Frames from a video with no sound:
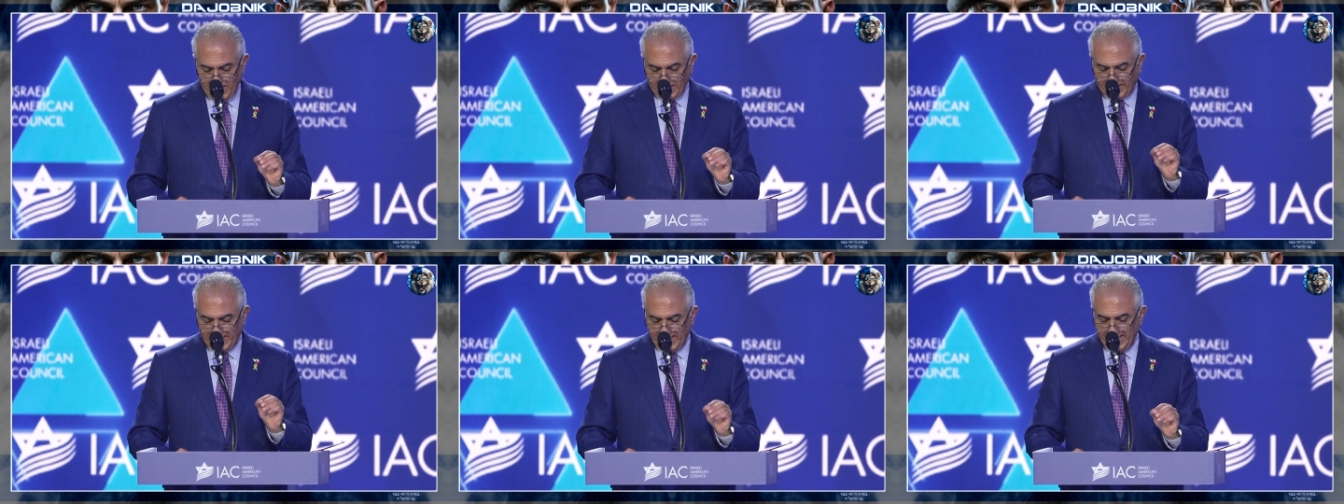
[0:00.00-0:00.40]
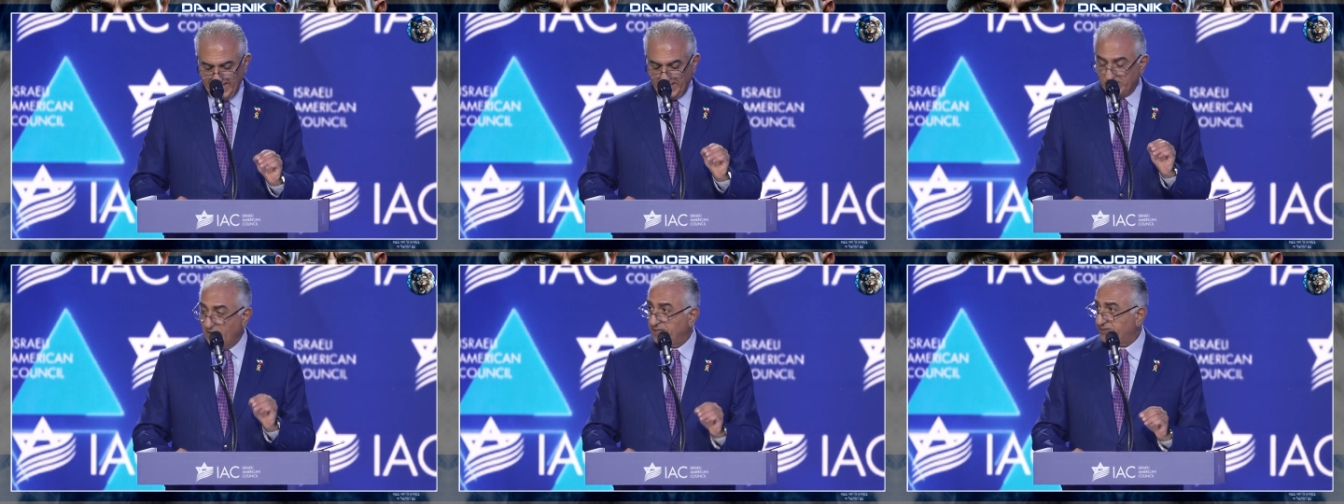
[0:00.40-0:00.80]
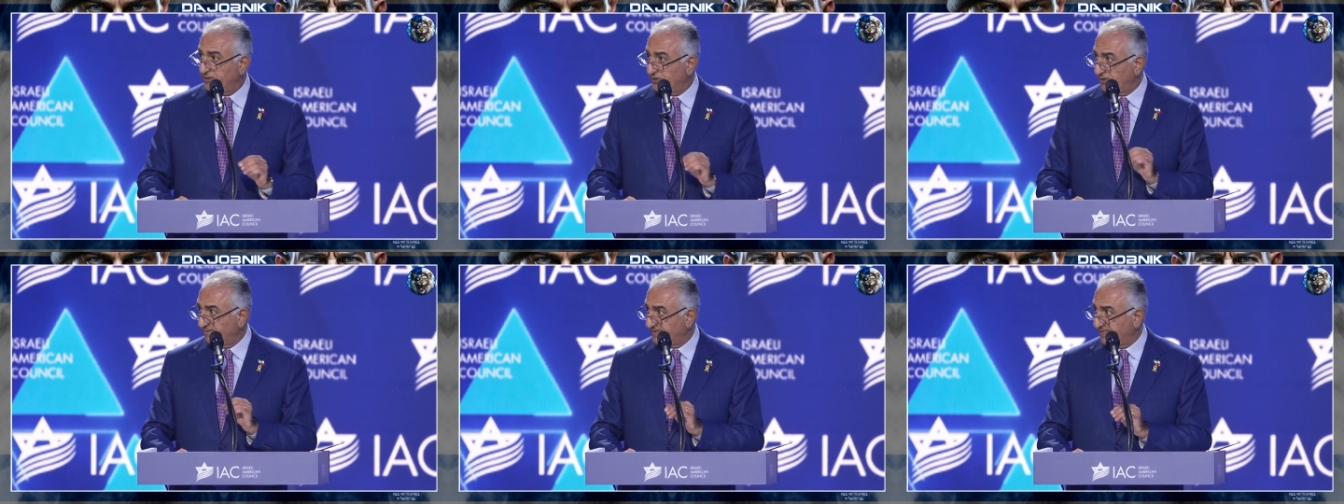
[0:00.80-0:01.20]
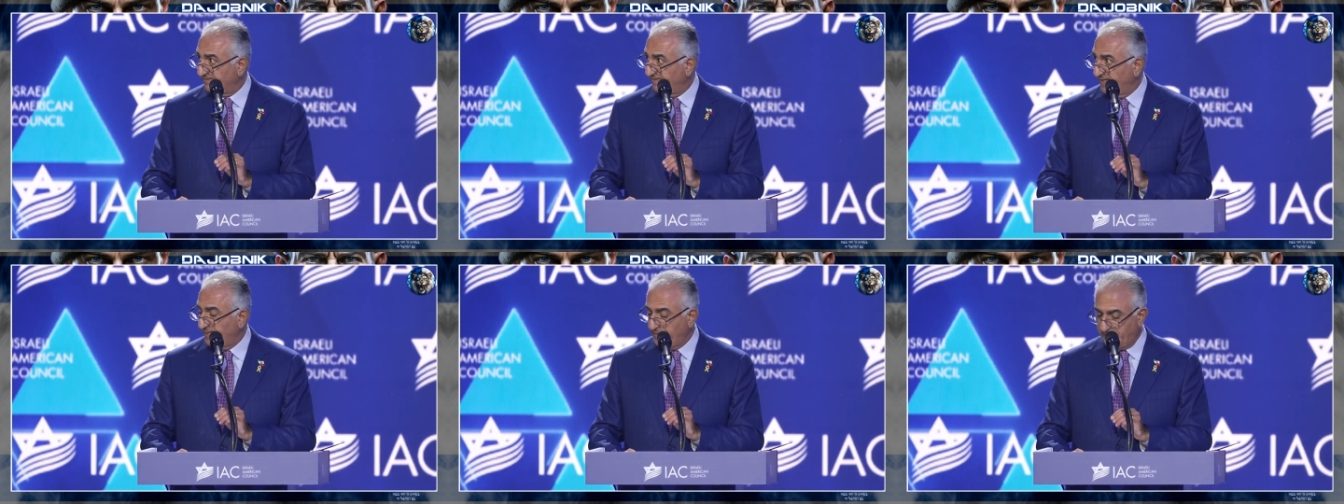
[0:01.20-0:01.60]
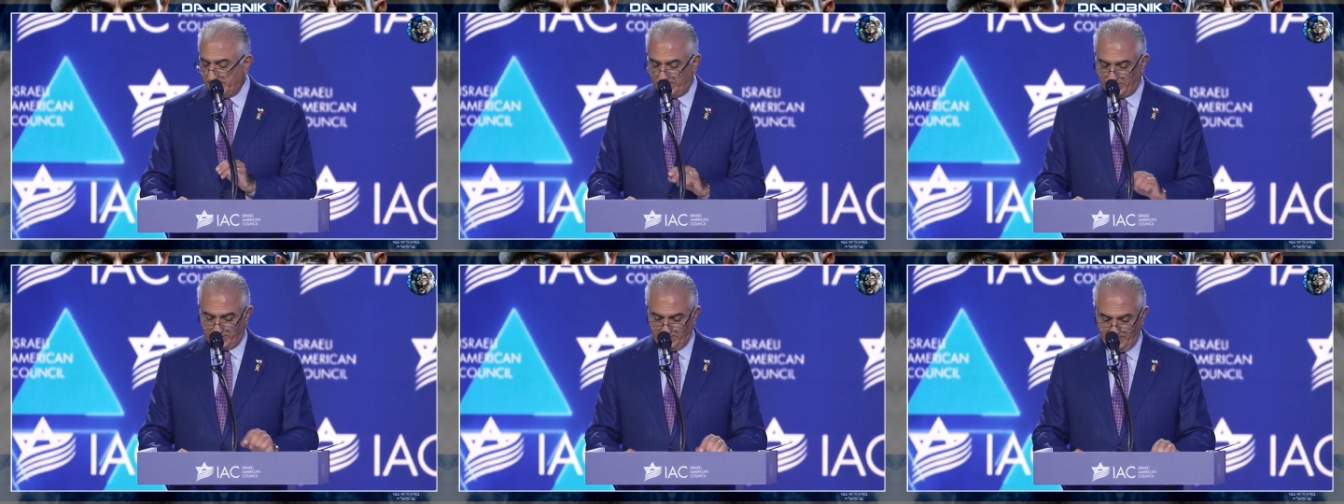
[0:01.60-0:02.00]
killing dozens of
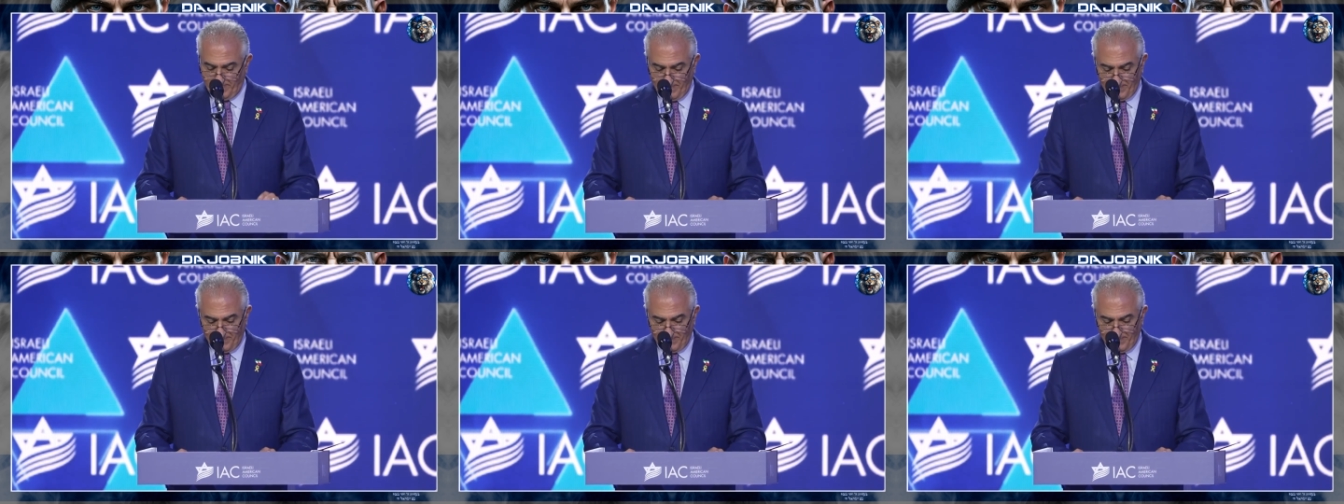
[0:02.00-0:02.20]
civilians,